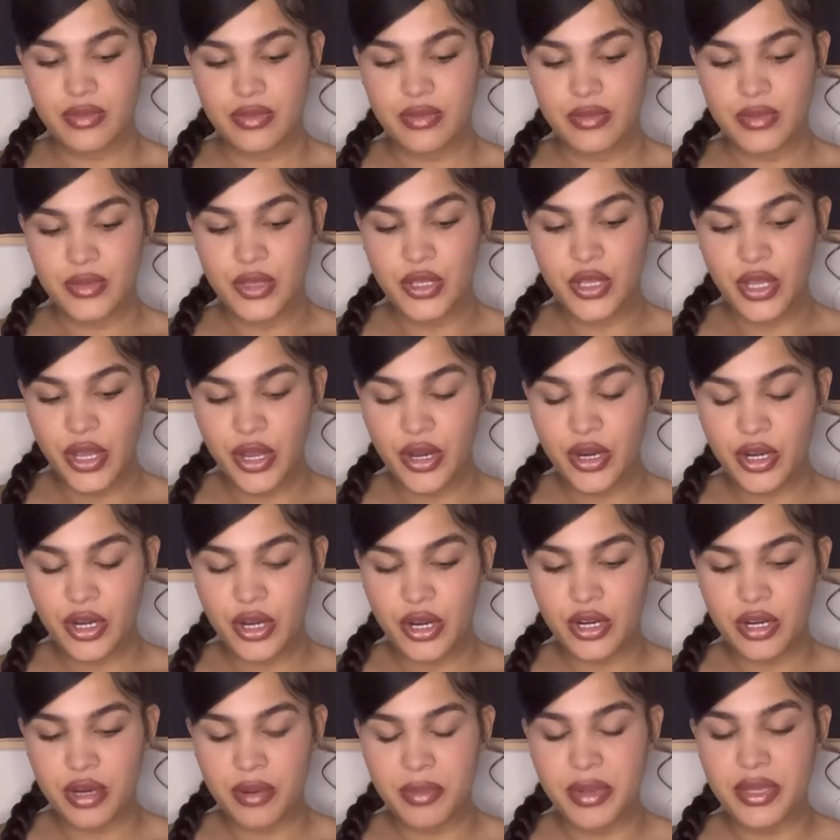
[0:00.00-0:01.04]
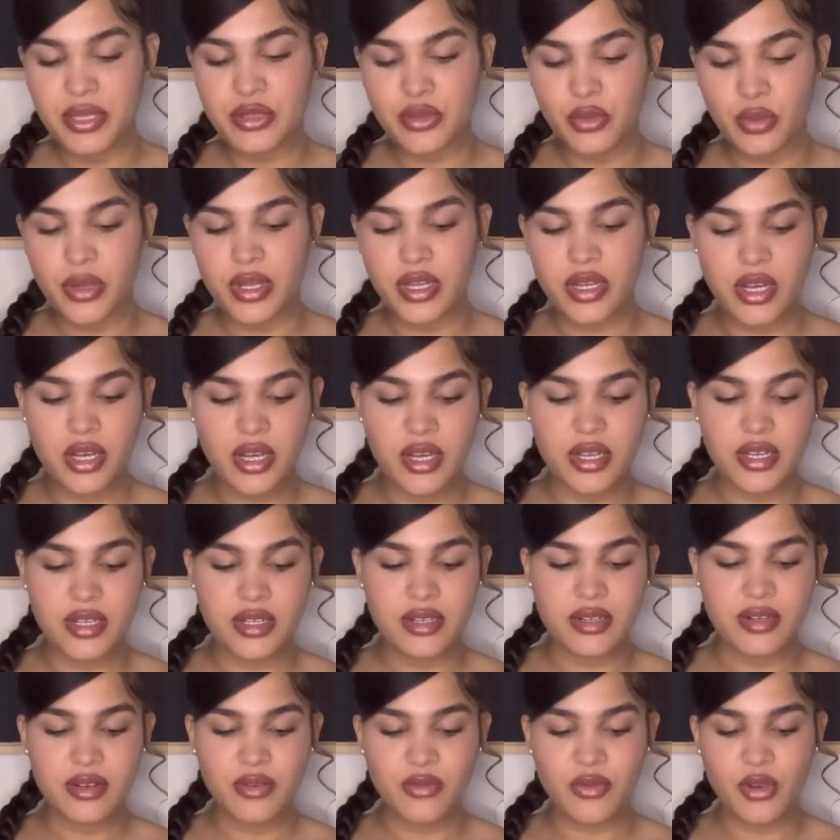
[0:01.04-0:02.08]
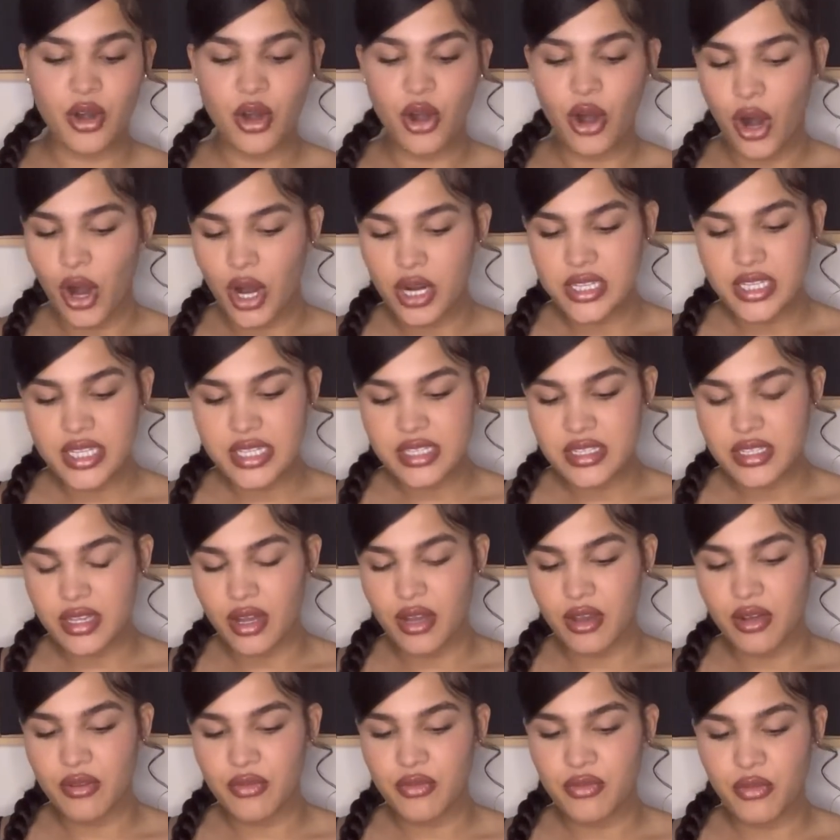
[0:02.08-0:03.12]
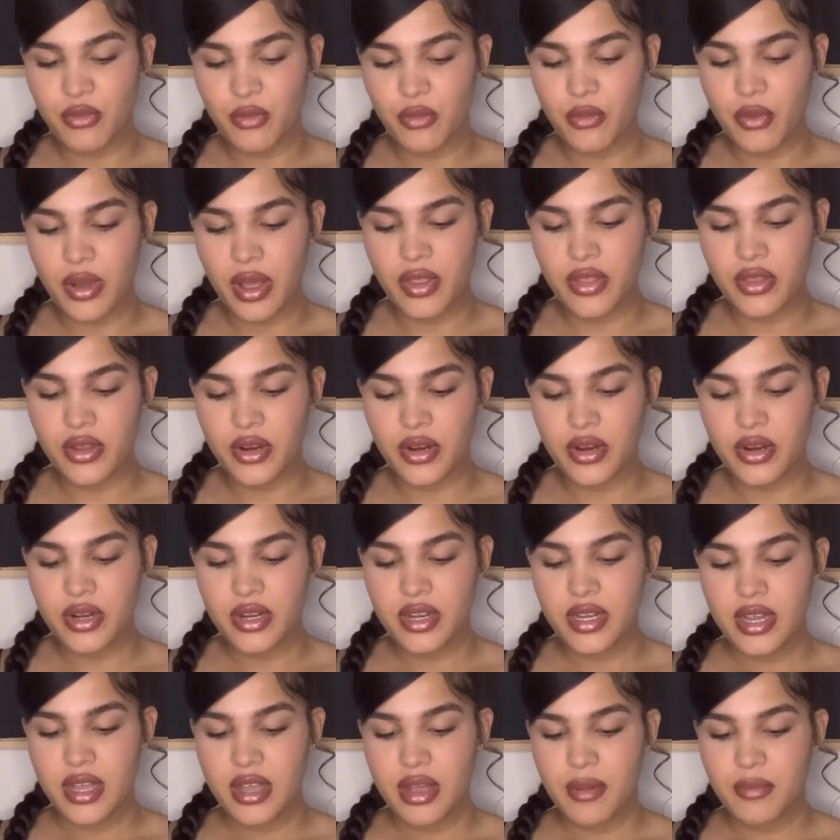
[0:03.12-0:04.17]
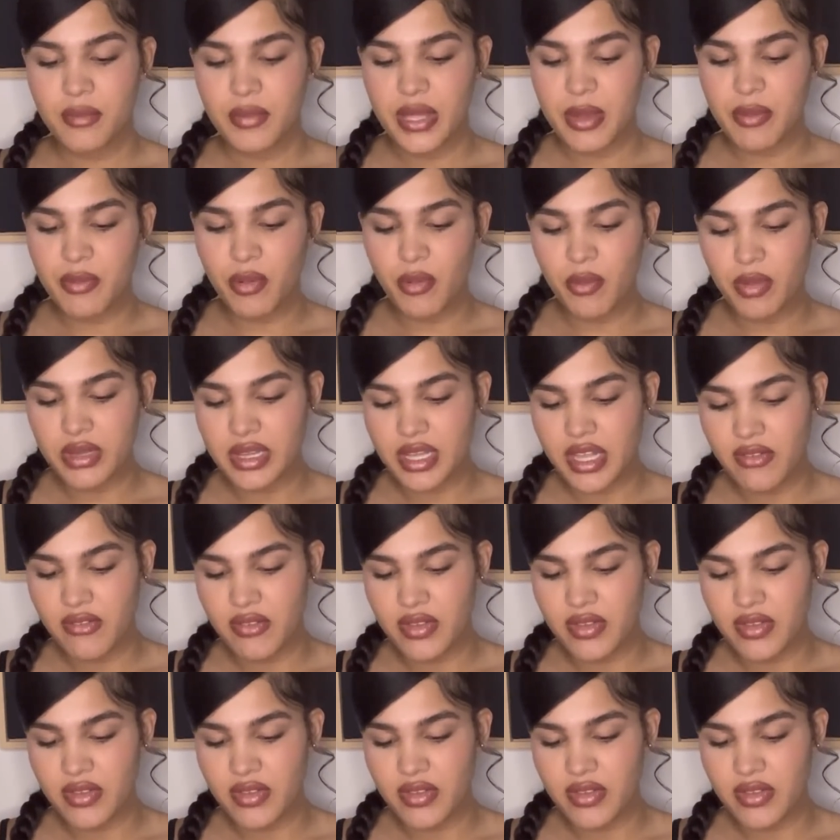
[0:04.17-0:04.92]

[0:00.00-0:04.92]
they're going to be doing good, regardless of whether people believe